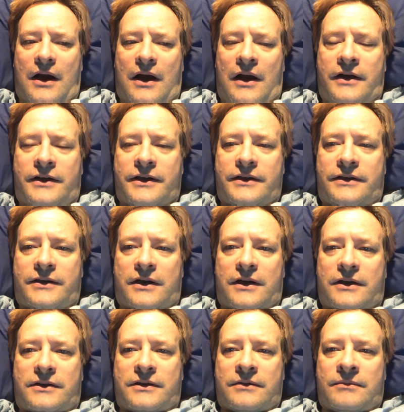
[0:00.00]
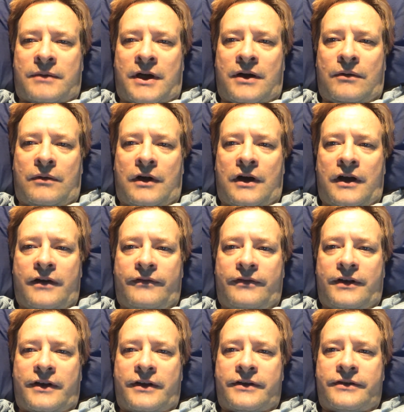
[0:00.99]
I did talk to my
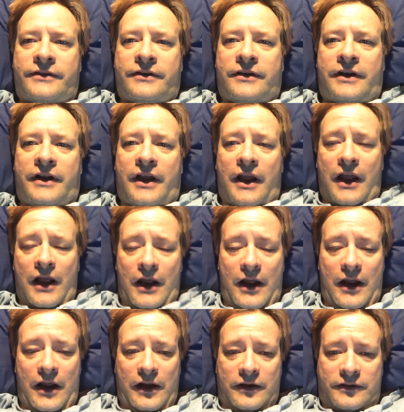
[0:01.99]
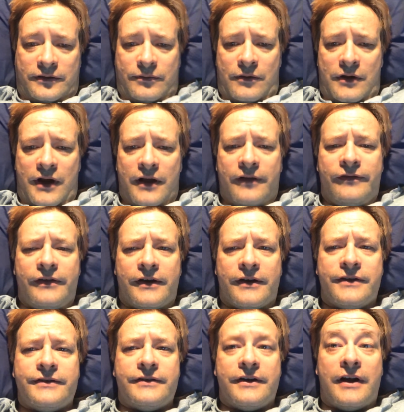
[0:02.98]
wife yesterday. Ex-wife
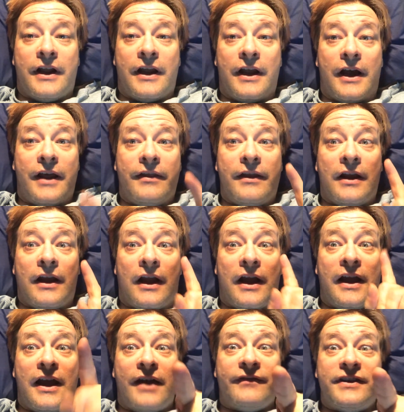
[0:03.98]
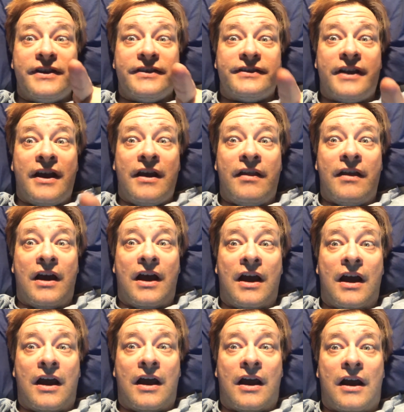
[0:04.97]
yesterday, I think I have to say
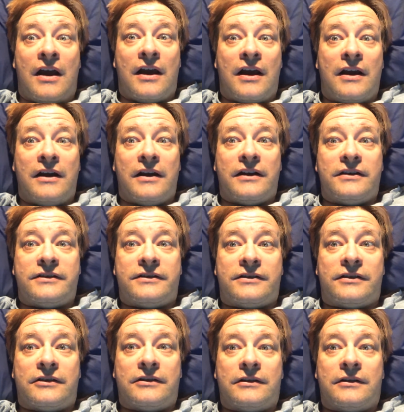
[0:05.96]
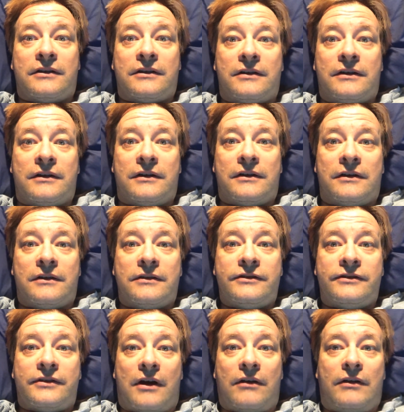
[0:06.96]
that.
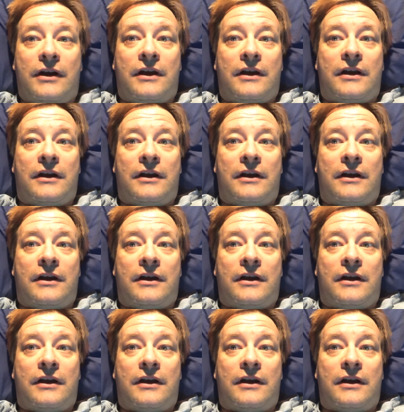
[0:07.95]
Sorry.